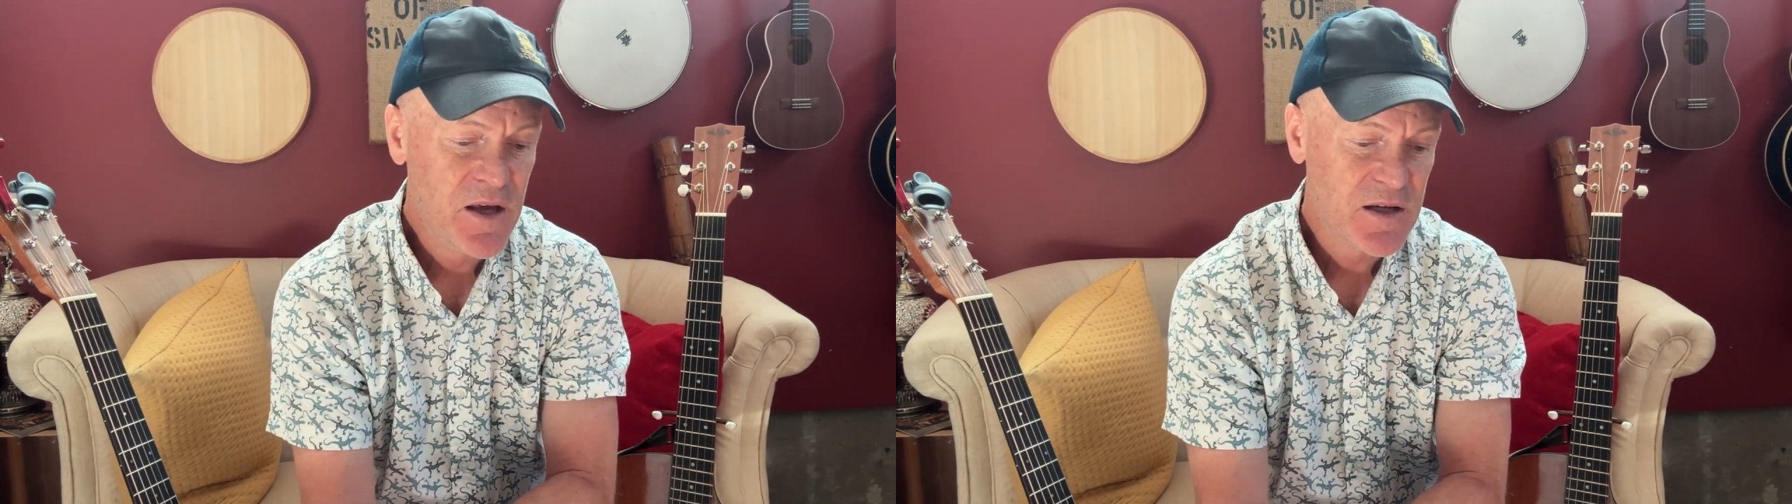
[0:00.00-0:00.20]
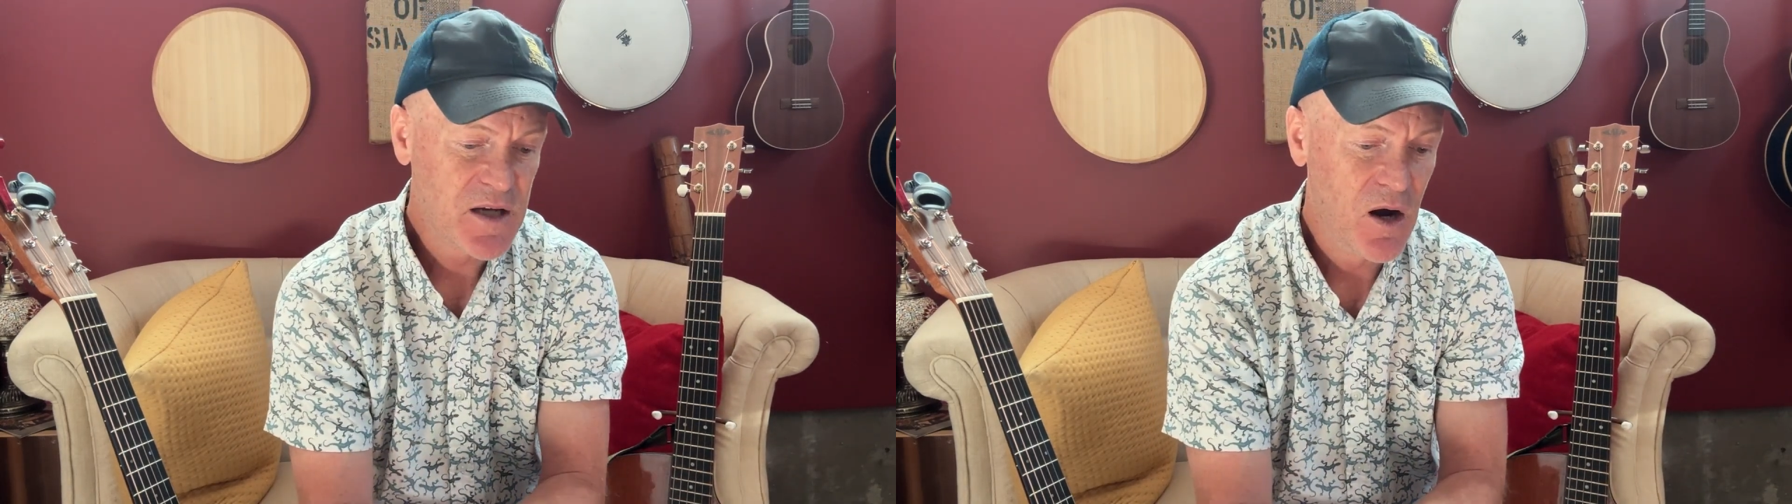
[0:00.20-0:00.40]

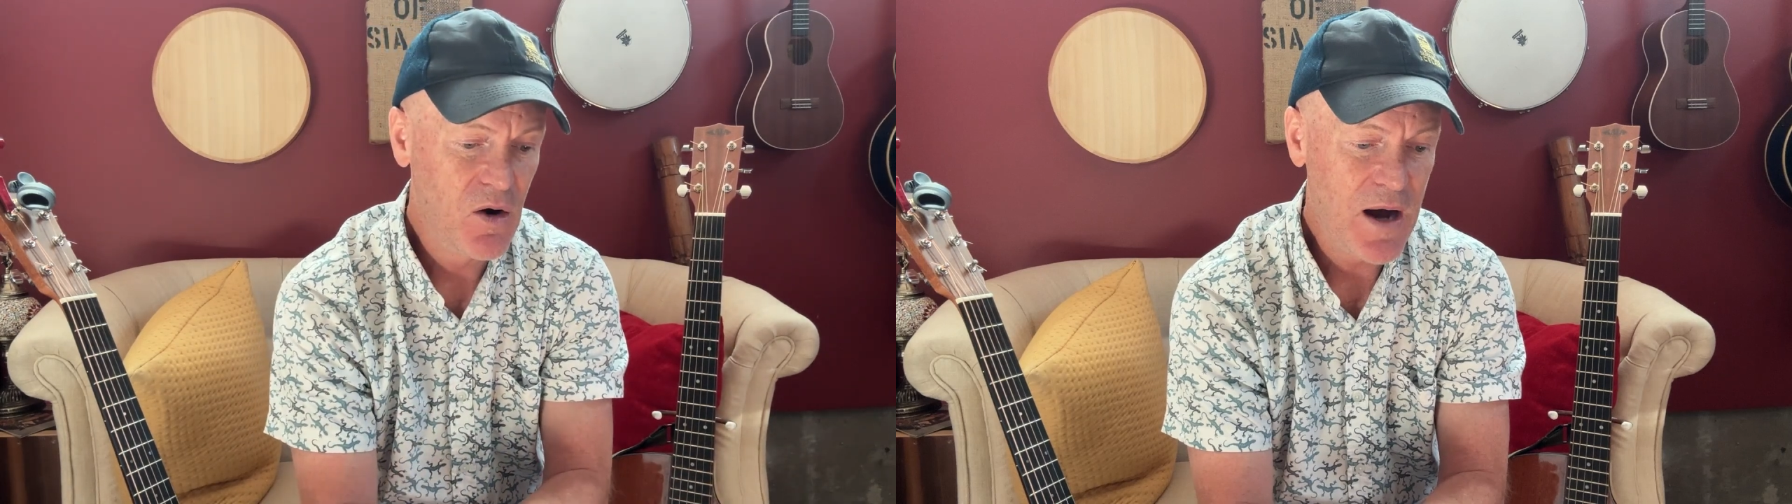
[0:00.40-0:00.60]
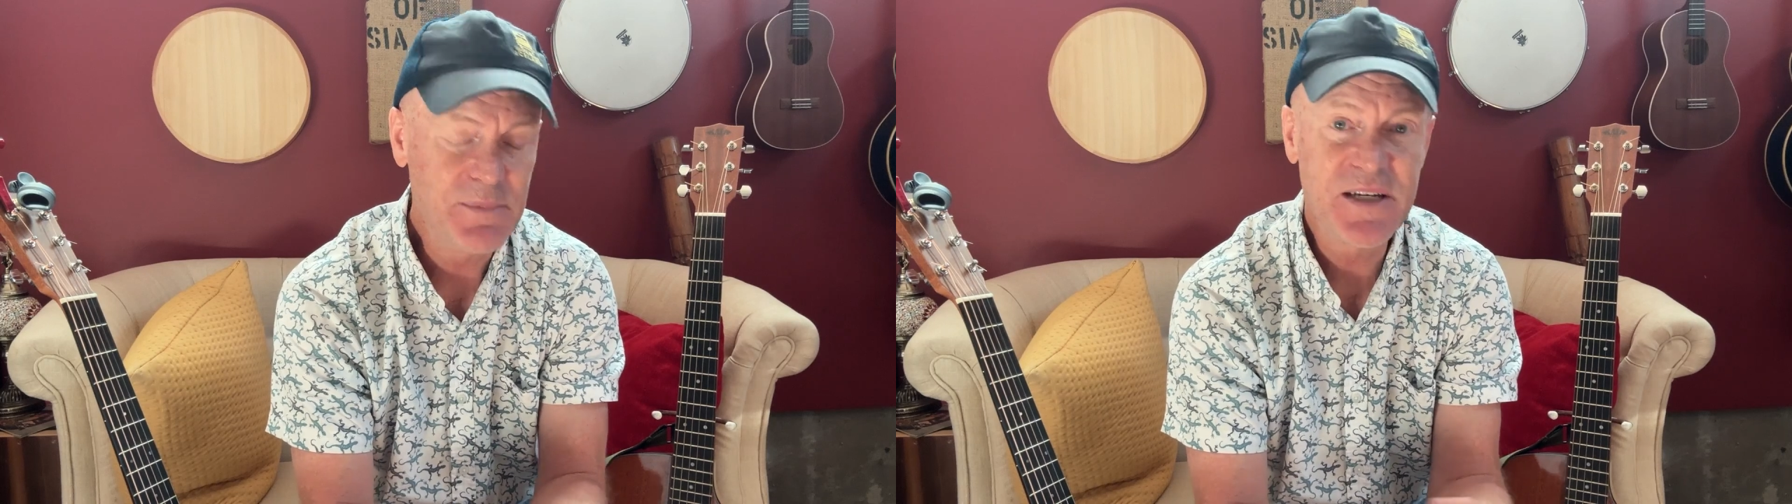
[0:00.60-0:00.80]

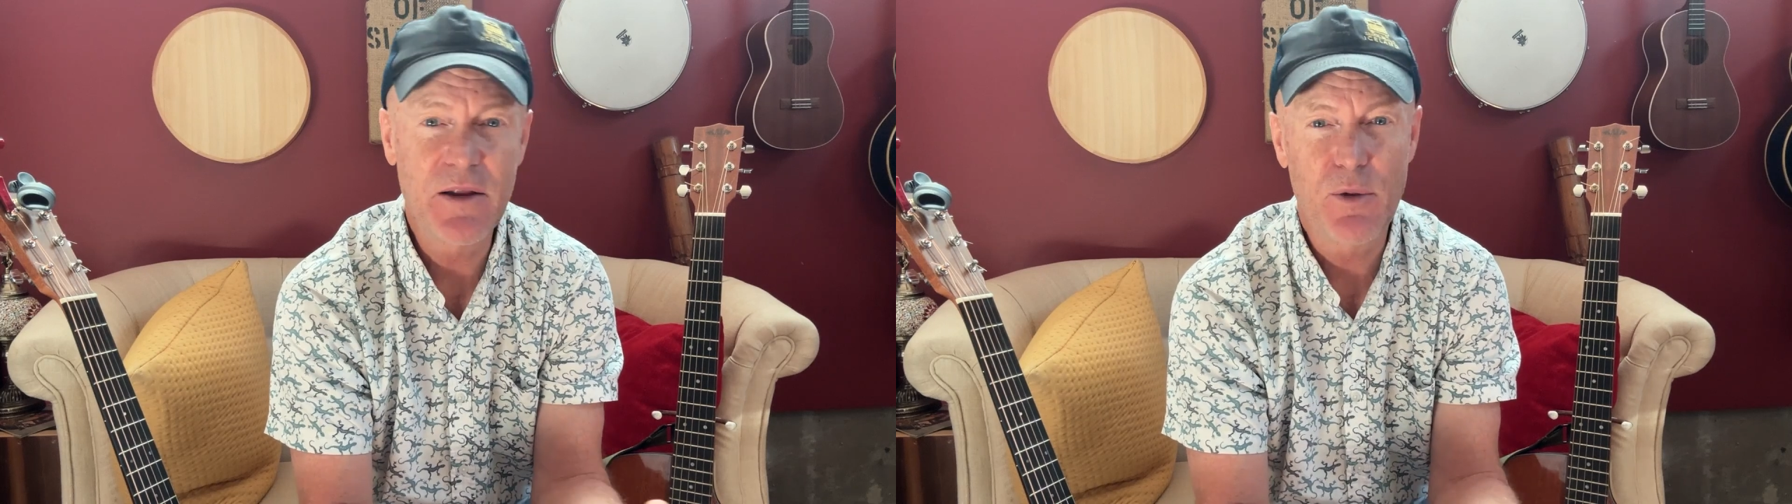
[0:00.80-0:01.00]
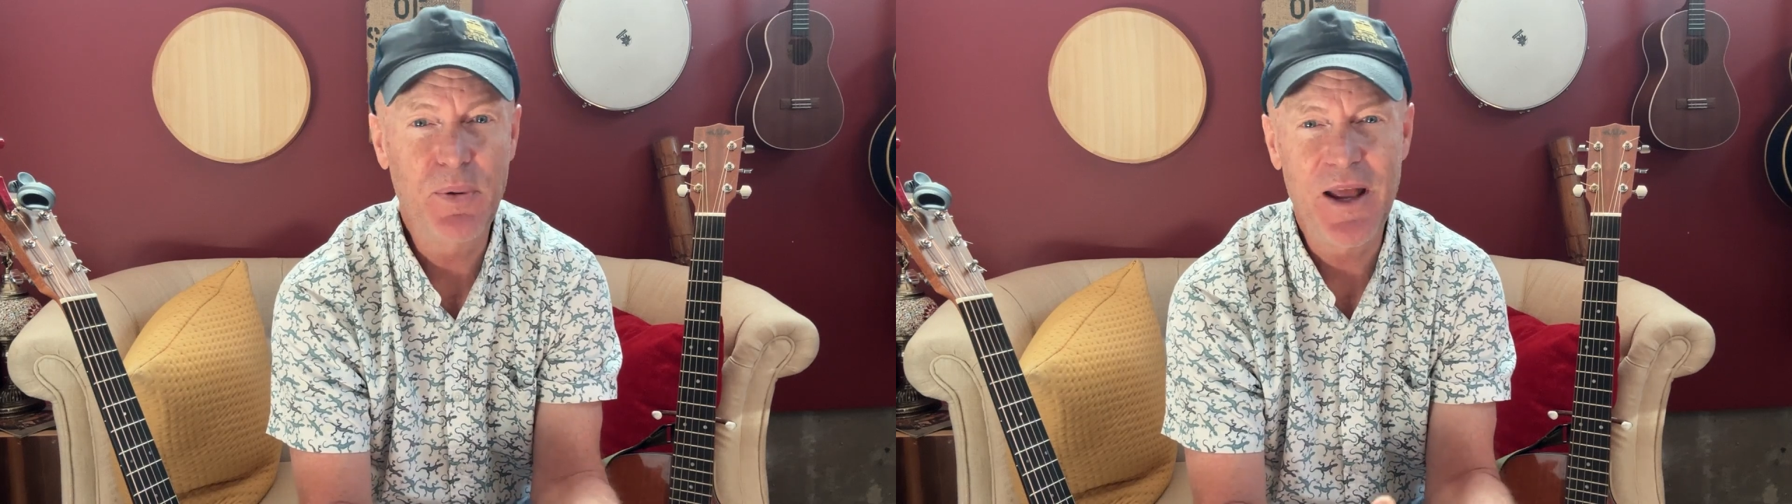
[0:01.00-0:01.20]
So I'm
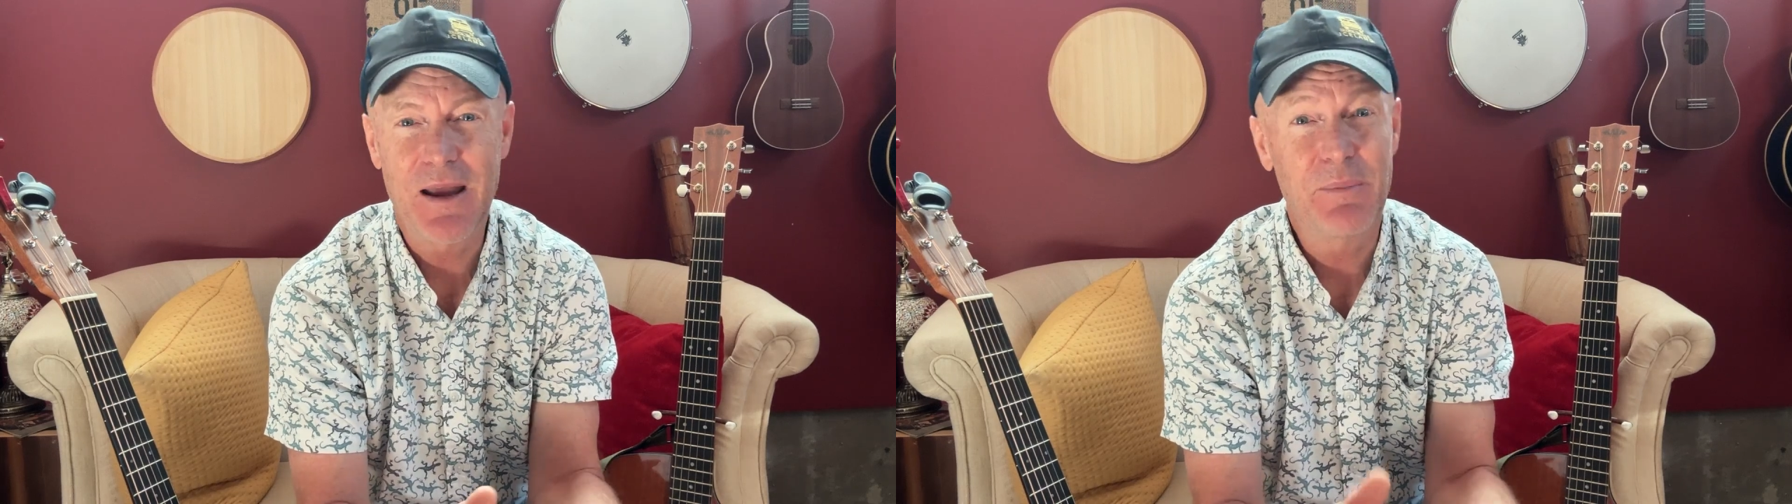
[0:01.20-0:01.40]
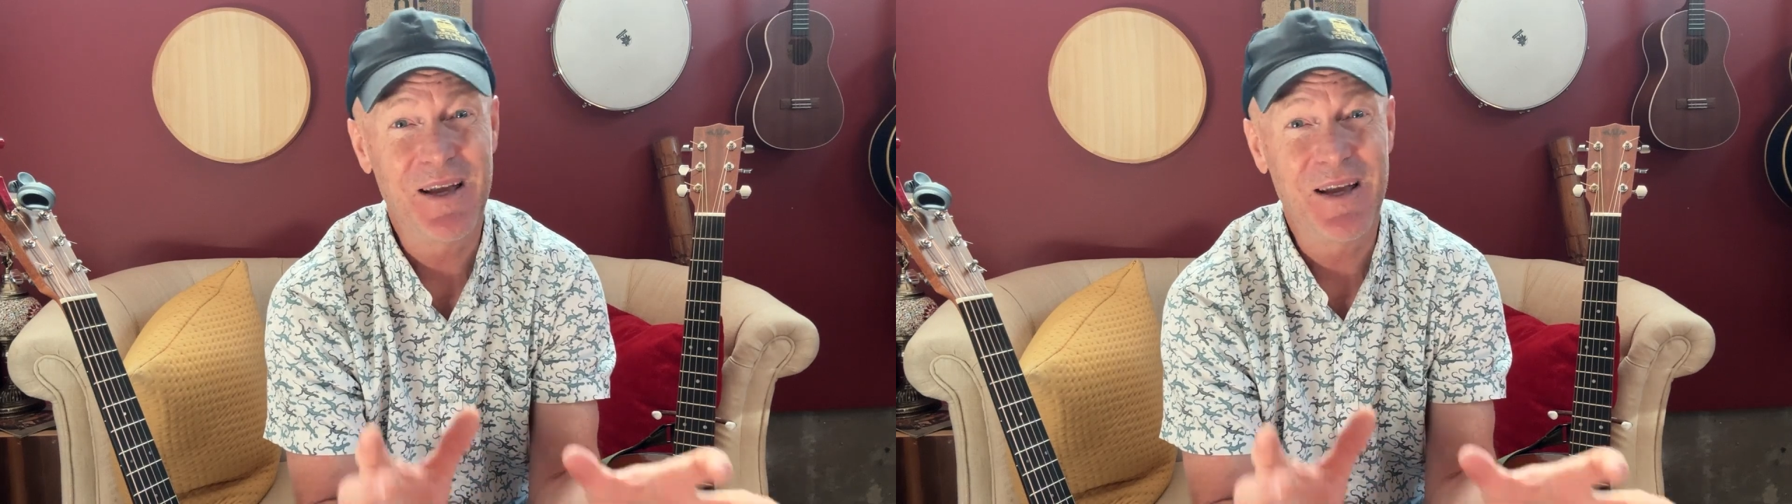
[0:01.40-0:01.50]
sitting there playing it,